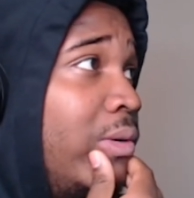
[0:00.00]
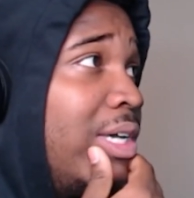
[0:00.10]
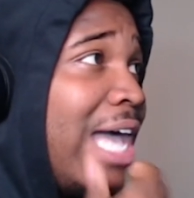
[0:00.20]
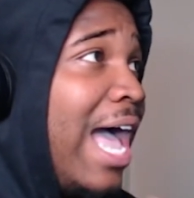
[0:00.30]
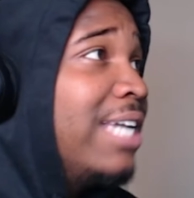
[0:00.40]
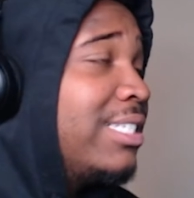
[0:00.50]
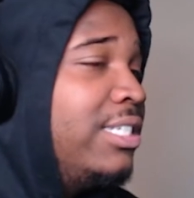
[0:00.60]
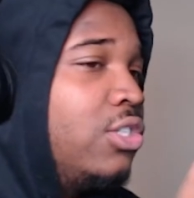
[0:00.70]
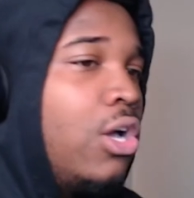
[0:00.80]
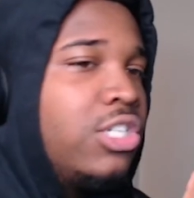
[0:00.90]

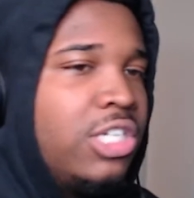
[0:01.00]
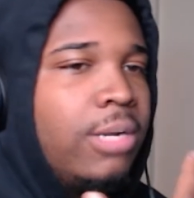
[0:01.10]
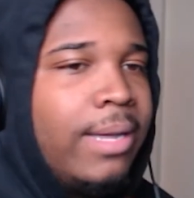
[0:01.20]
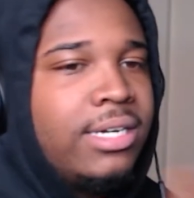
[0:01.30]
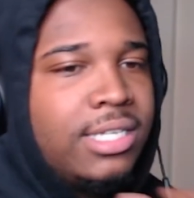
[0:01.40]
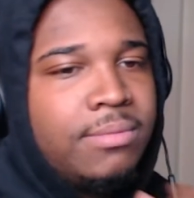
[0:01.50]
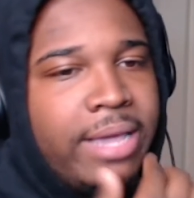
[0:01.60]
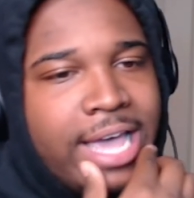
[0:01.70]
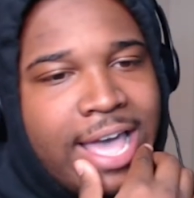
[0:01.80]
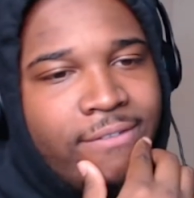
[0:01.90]
constantly talk shit about this
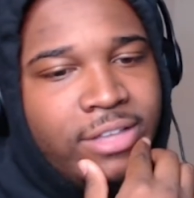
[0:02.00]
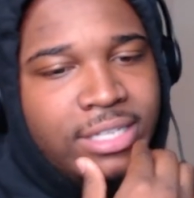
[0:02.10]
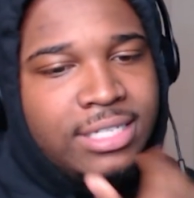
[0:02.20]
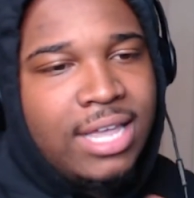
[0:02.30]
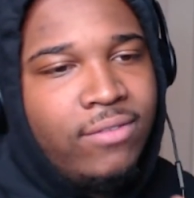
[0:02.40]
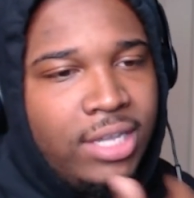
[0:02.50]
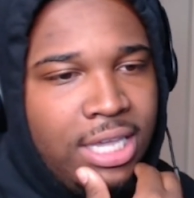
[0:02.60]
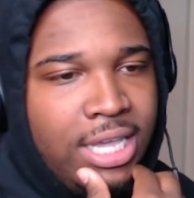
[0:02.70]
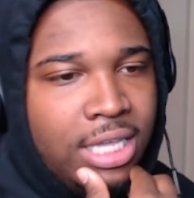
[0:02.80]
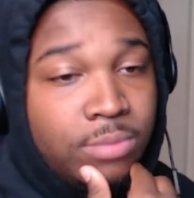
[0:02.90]
man having seven
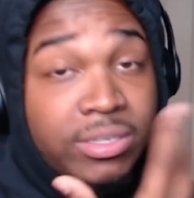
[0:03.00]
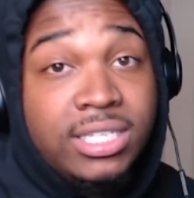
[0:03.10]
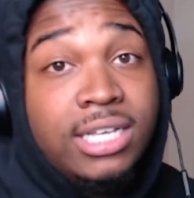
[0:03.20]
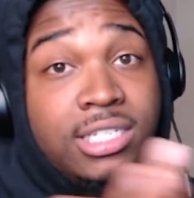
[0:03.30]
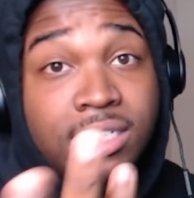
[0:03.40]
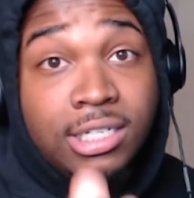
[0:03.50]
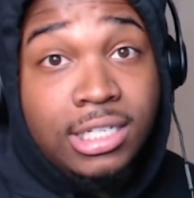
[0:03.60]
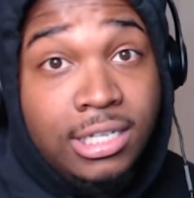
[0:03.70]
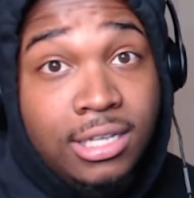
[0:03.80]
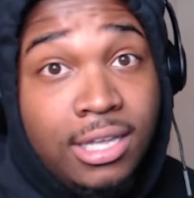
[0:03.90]
kids
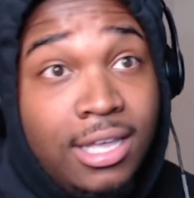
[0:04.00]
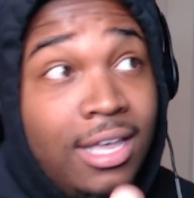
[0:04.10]
potentially